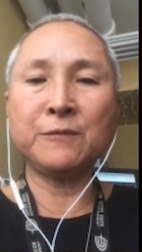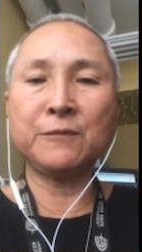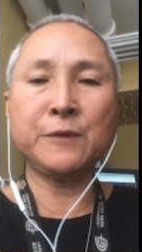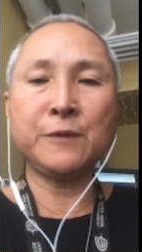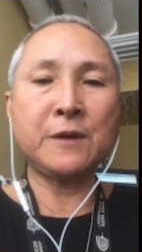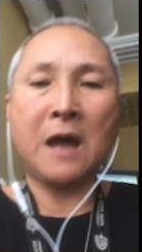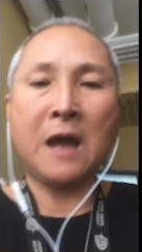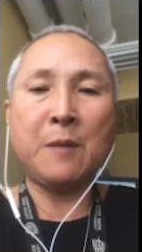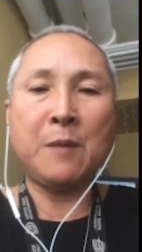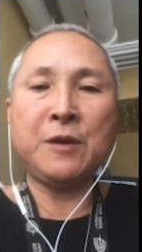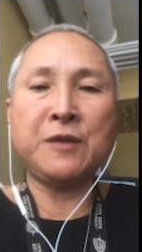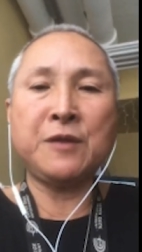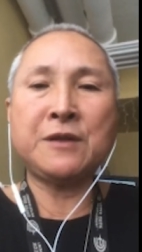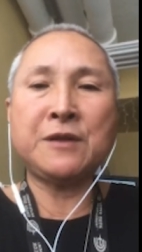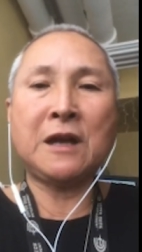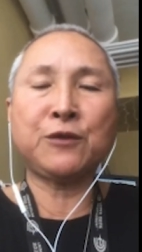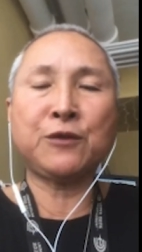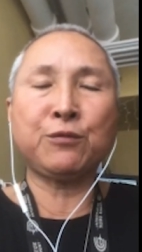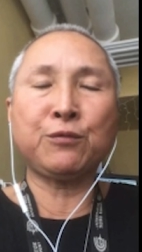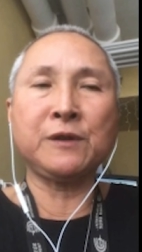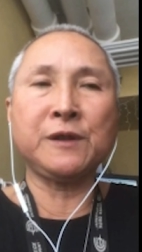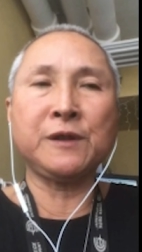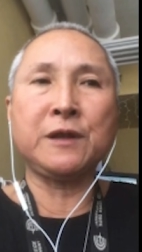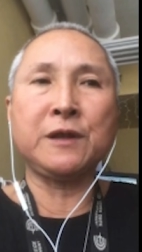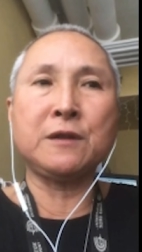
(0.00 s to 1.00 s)
I mean,
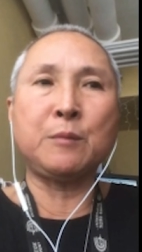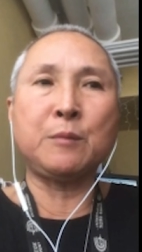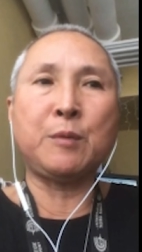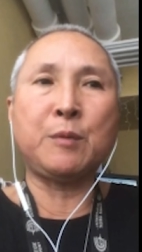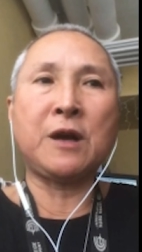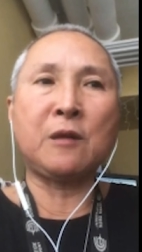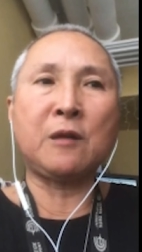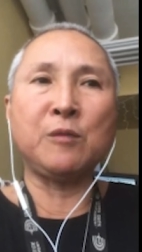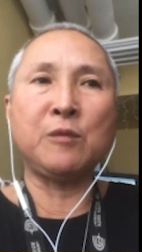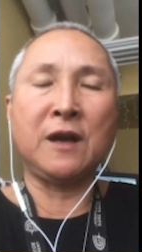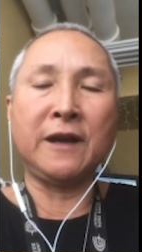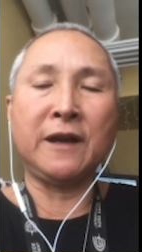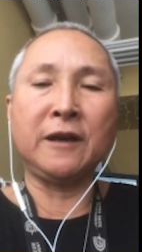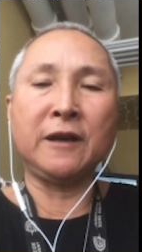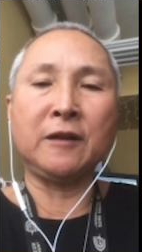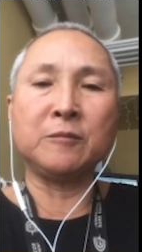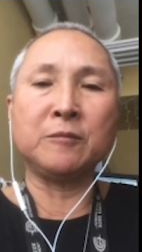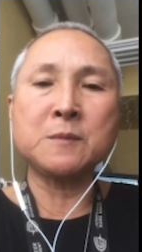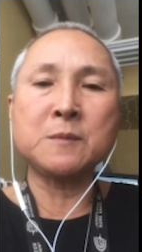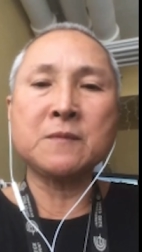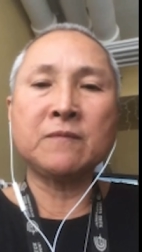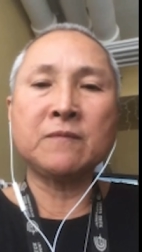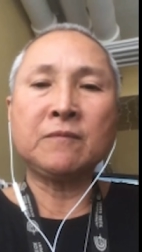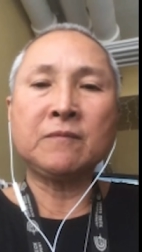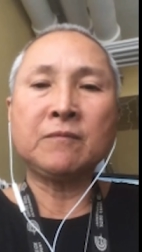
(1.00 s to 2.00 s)
that's really the bottom line.
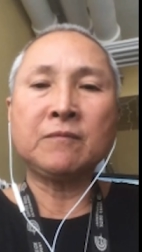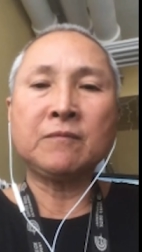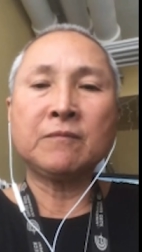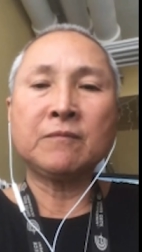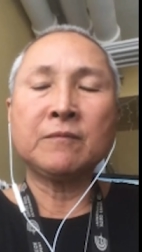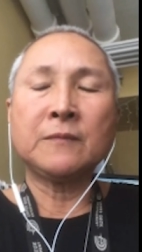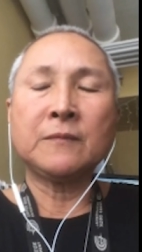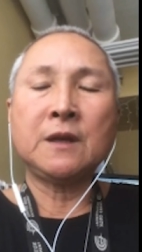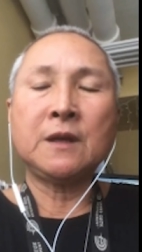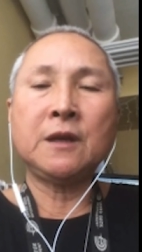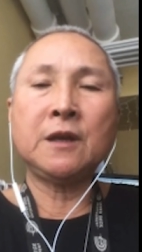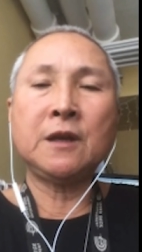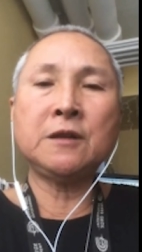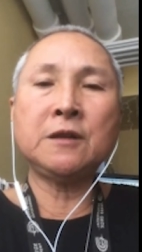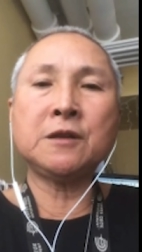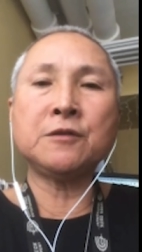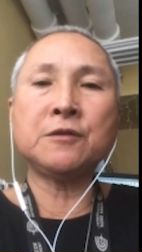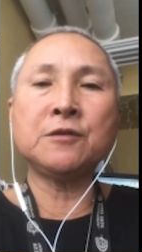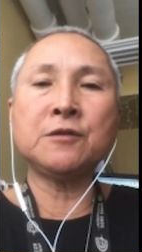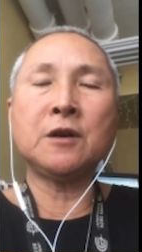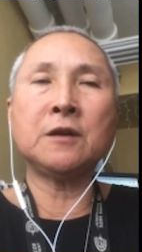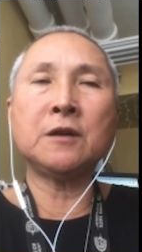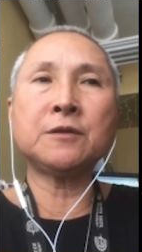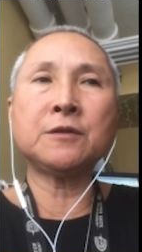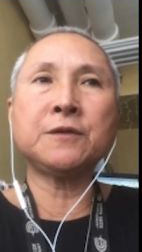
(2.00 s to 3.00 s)
He
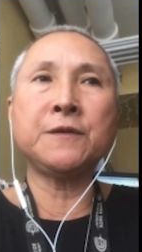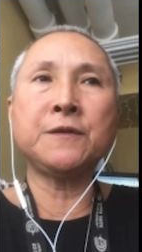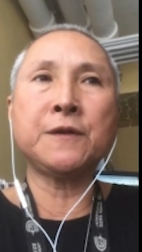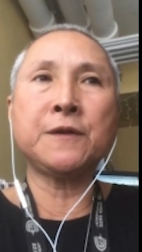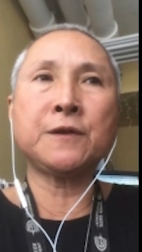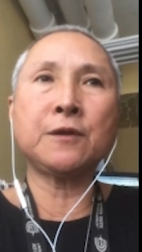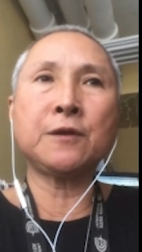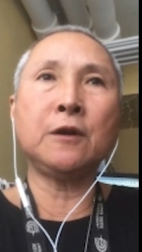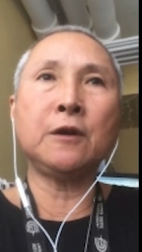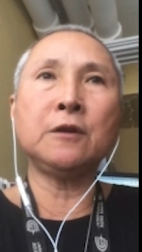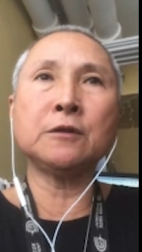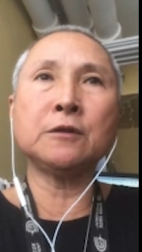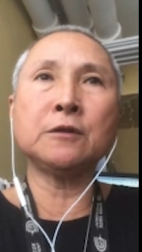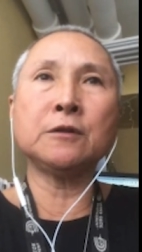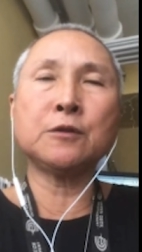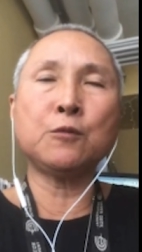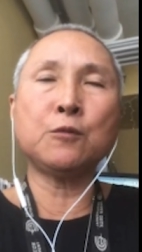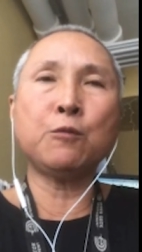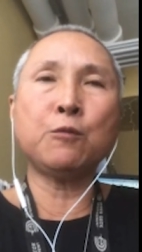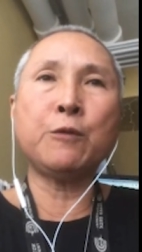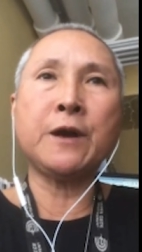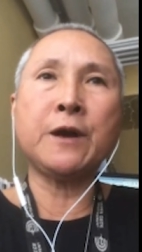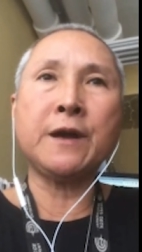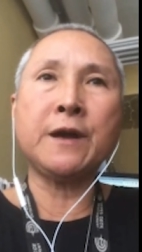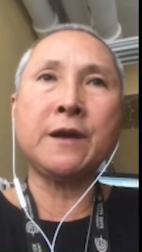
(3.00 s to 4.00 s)
did not consult
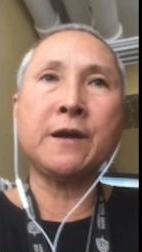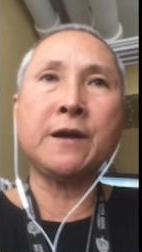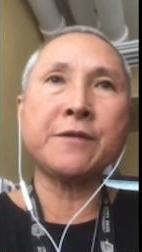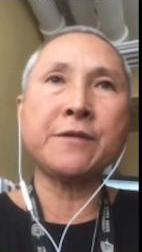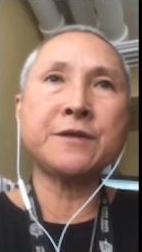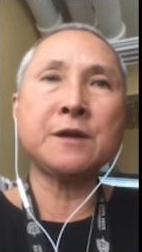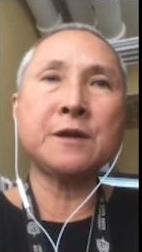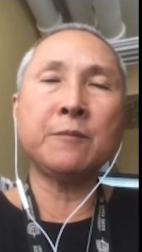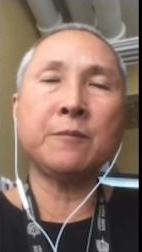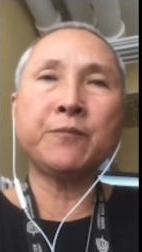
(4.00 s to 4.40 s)
with